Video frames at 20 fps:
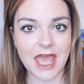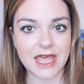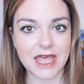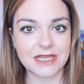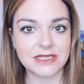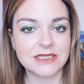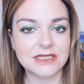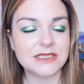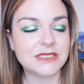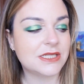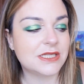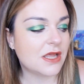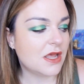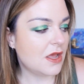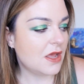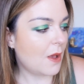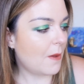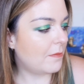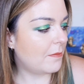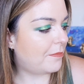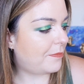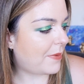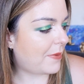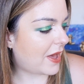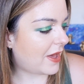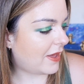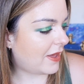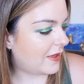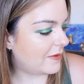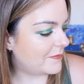end,
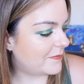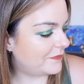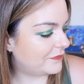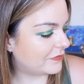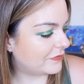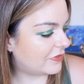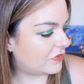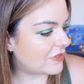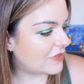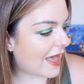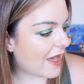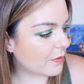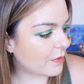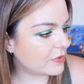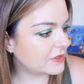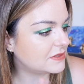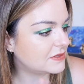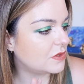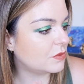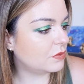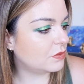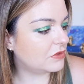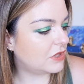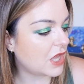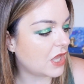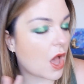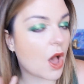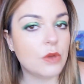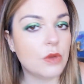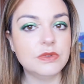but that was the,
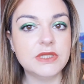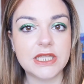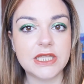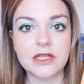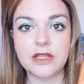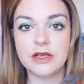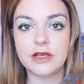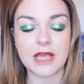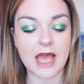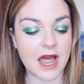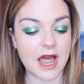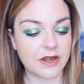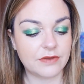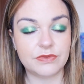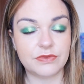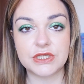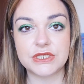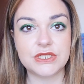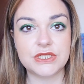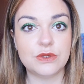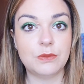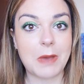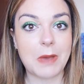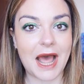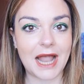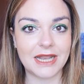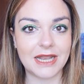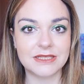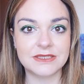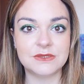the only look out of the two
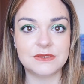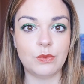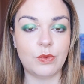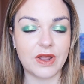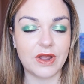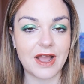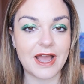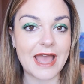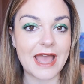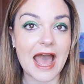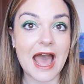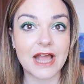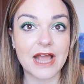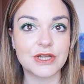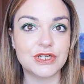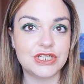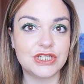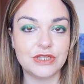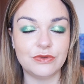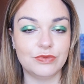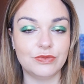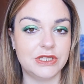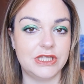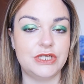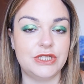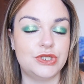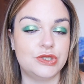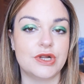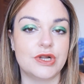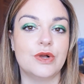palettes where I actually really
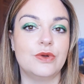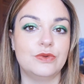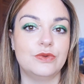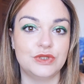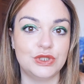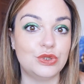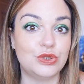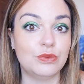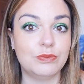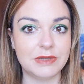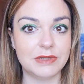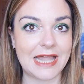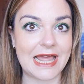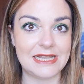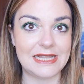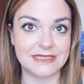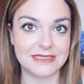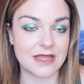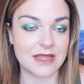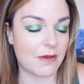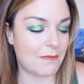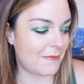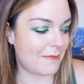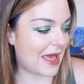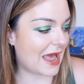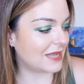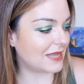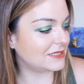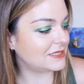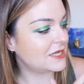struggled to blend a
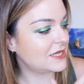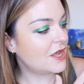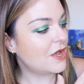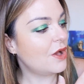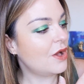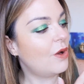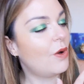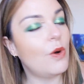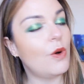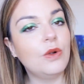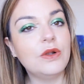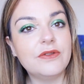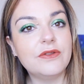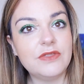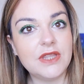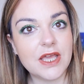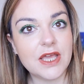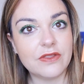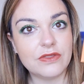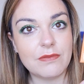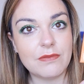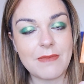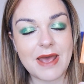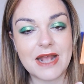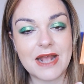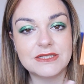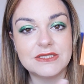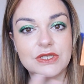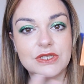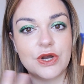matte. All of the other
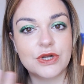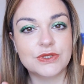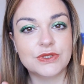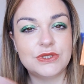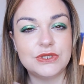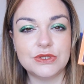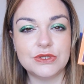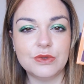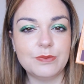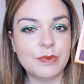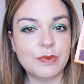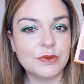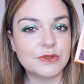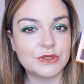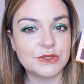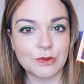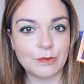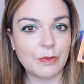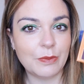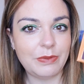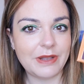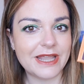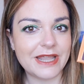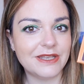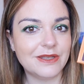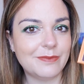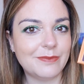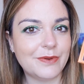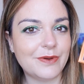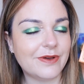mattes are super, super
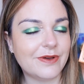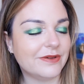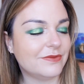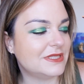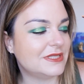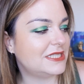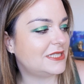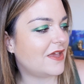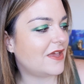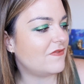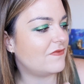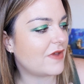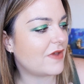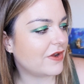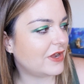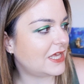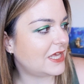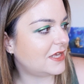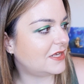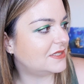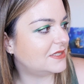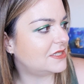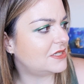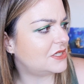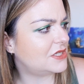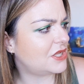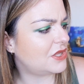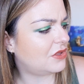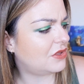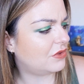blendable, I would say, very easy
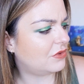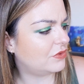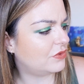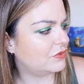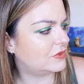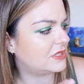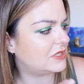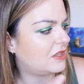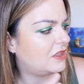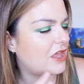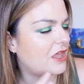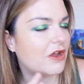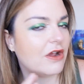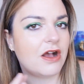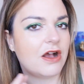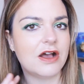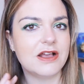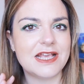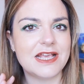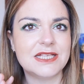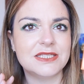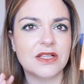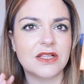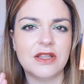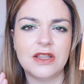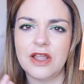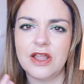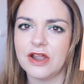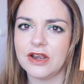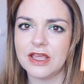to use. There is a
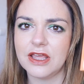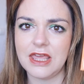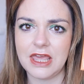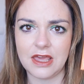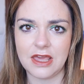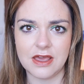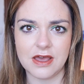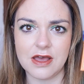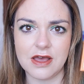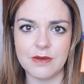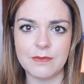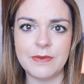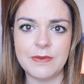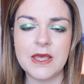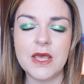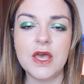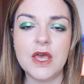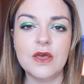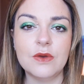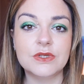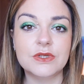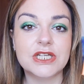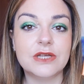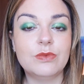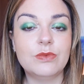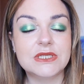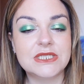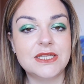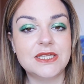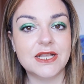lot of kick up, which I
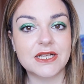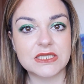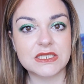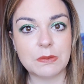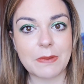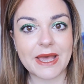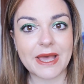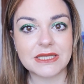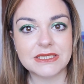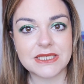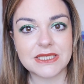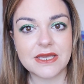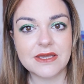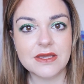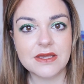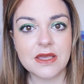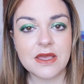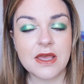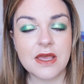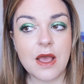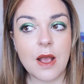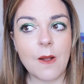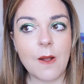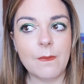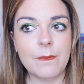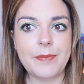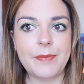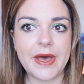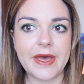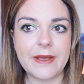wasn't expecting,
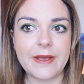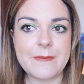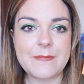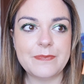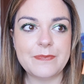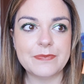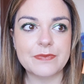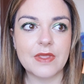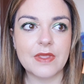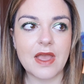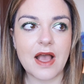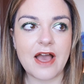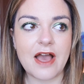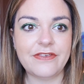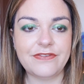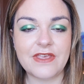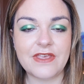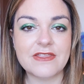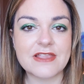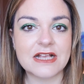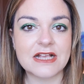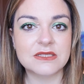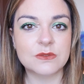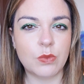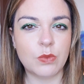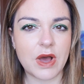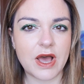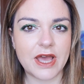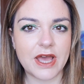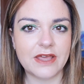but I think that's
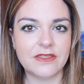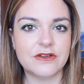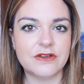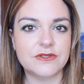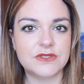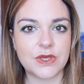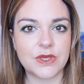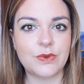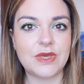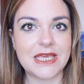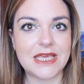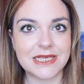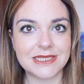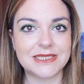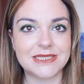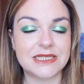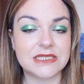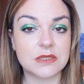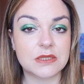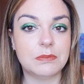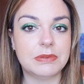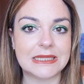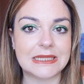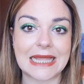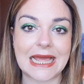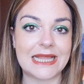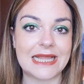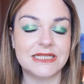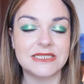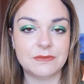why they're so easy to
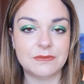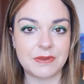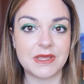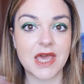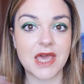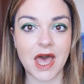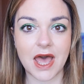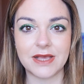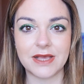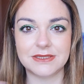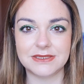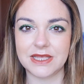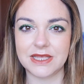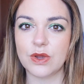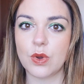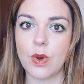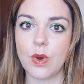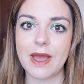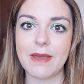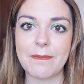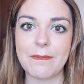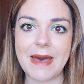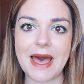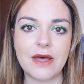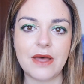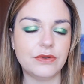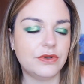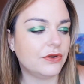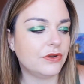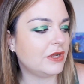blend because they're quite
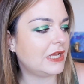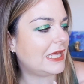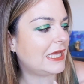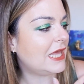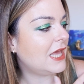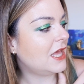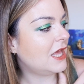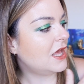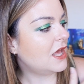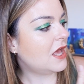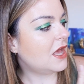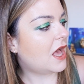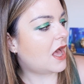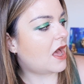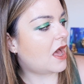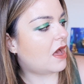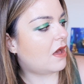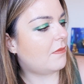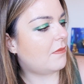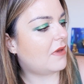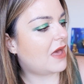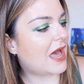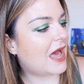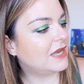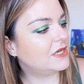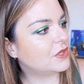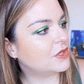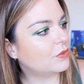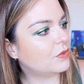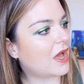powdery. Um, I
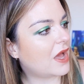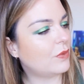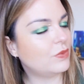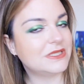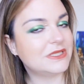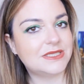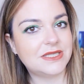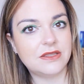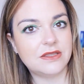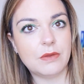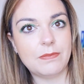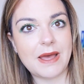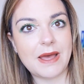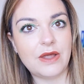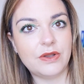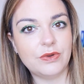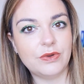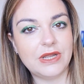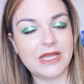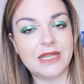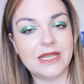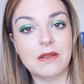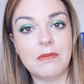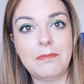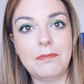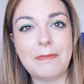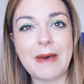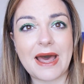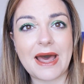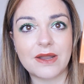don't, I wouldn't say they're powdery in a
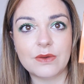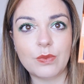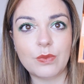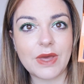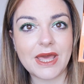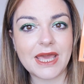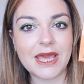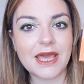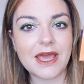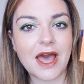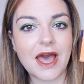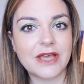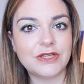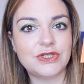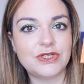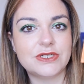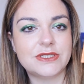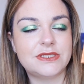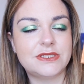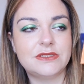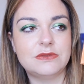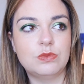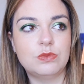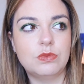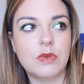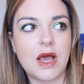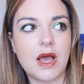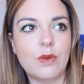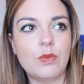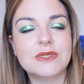bad way. I just,
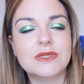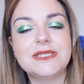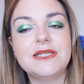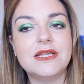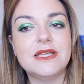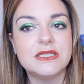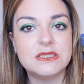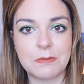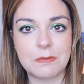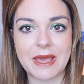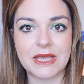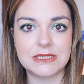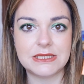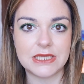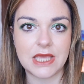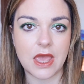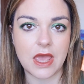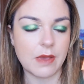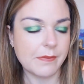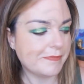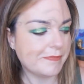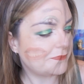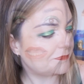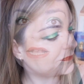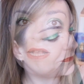I wasn't expecting it.